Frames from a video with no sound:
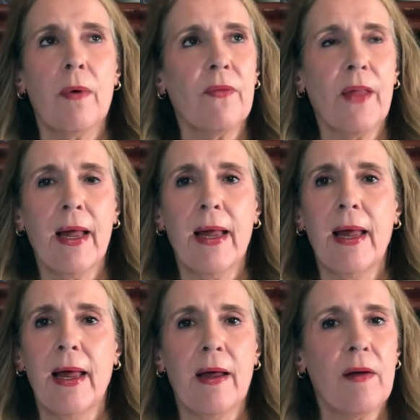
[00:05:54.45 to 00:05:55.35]
They
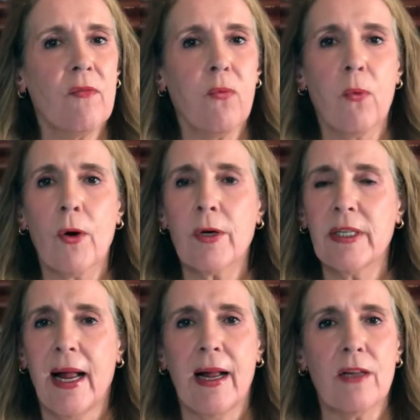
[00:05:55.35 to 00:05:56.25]
have
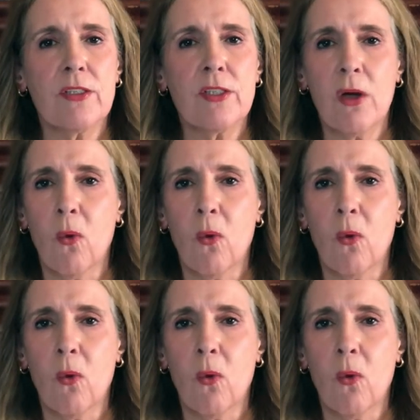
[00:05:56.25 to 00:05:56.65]
worked out so